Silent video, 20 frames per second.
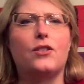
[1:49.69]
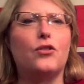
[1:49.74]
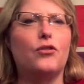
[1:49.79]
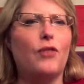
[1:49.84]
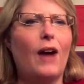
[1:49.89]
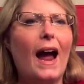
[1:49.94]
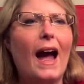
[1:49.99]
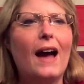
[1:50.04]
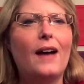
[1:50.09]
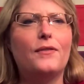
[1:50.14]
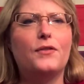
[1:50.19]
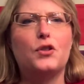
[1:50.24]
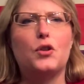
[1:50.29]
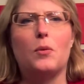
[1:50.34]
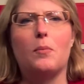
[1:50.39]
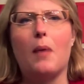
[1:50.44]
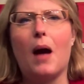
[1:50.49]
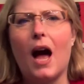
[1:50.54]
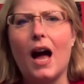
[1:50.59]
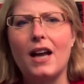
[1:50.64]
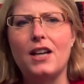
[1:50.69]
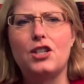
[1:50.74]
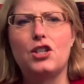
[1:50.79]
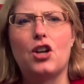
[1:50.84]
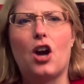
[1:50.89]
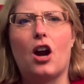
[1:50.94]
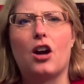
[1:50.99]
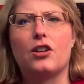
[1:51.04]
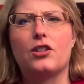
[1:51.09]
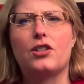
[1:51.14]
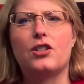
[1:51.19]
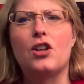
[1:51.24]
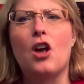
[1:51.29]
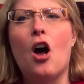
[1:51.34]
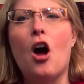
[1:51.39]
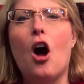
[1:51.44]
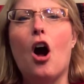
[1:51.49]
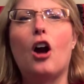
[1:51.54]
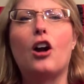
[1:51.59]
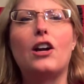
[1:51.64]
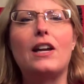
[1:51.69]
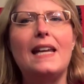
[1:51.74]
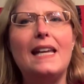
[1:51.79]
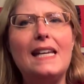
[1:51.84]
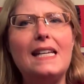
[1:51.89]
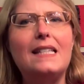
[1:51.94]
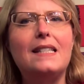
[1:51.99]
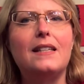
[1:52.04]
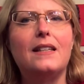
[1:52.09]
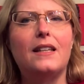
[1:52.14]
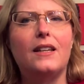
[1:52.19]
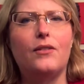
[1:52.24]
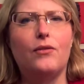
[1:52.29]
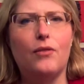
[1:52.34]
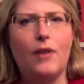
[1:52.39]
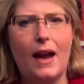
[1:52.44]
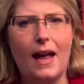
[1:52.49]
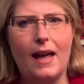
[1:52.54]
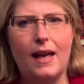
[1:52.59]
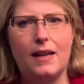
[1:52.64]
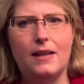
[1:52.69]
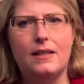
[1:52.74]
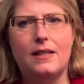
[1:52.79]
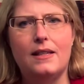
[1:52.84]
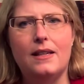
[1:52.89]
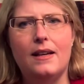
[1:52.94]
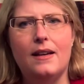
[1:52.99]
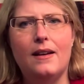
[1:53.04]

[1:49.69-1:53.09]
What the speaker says: graphs, or pie charts are easily read.